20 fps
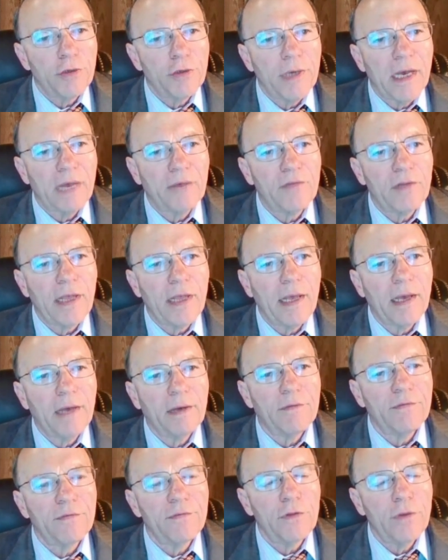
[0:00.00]
you have
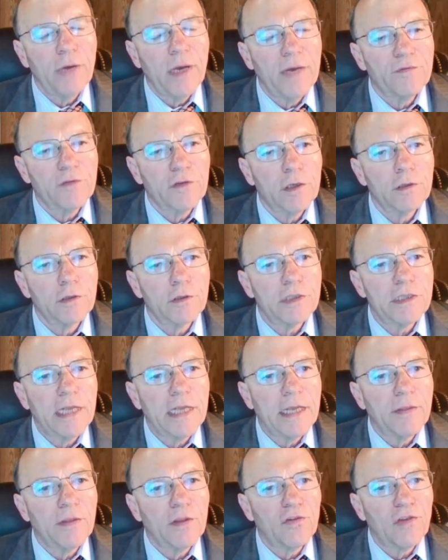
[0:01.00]
to
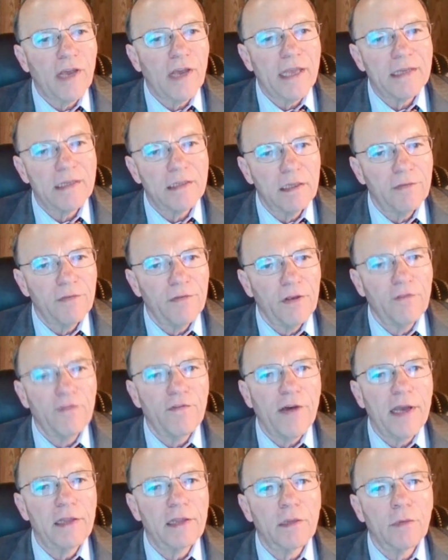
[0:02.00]
understand the scientific
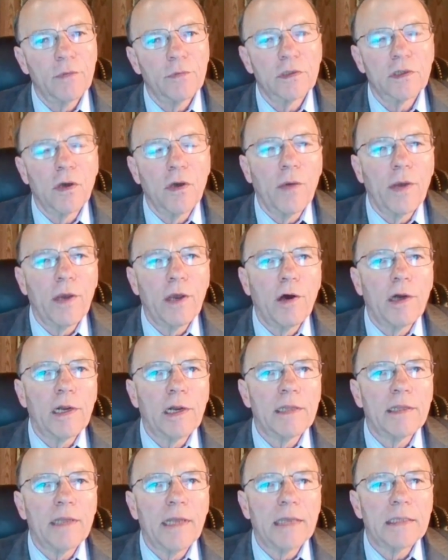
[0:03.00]
fight that was going on
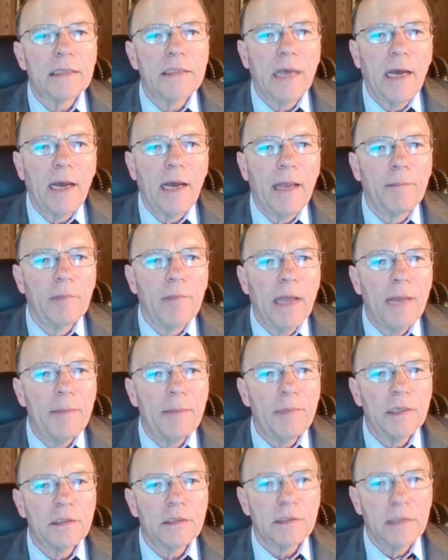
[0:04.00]
at that time.
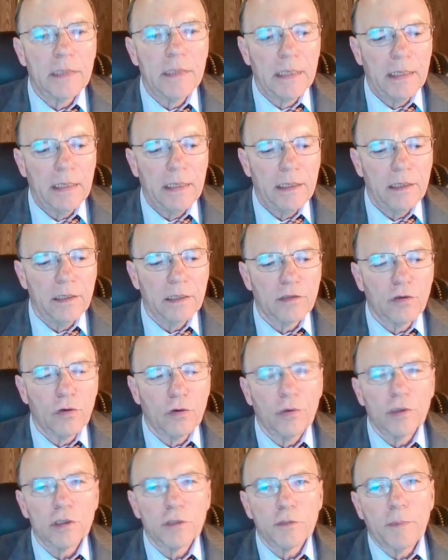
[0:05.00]
Leibniz, in his
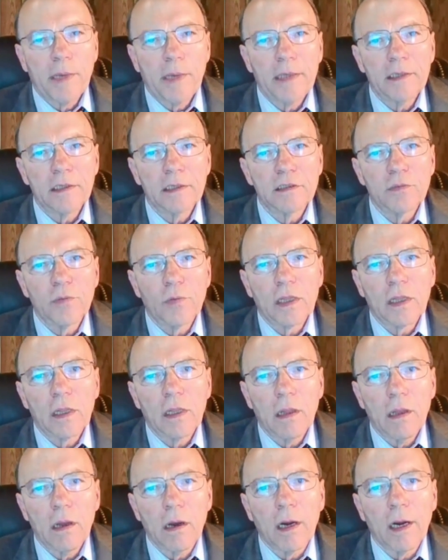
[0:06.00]
correspondence with
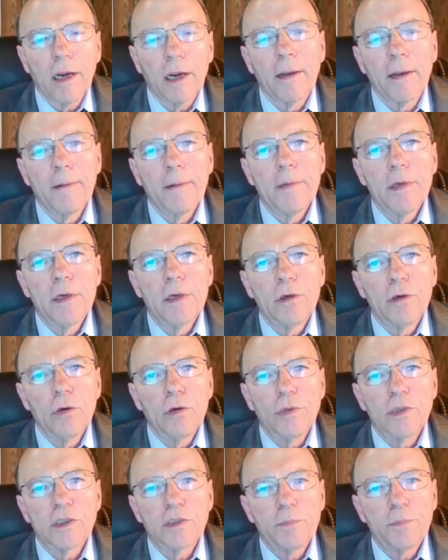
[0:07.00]
Clarke, who
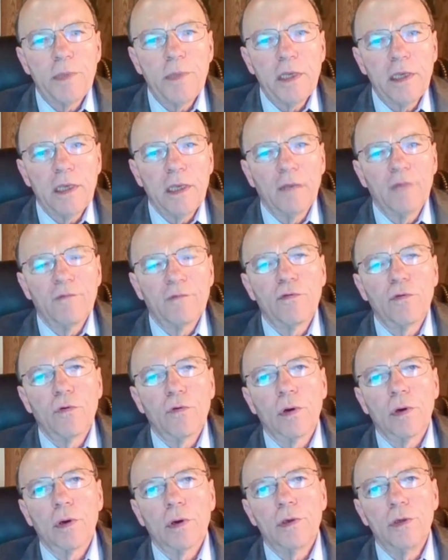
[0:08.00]
was speaking
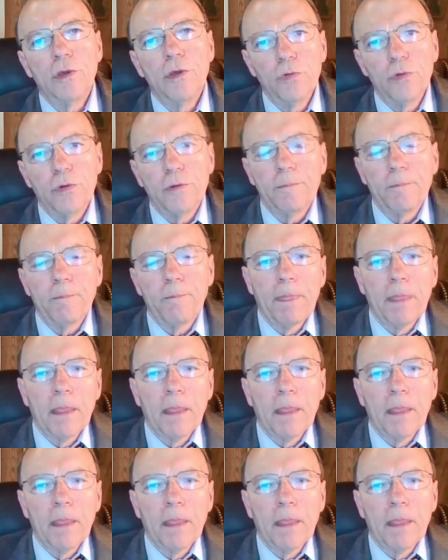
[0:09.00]
for Newton,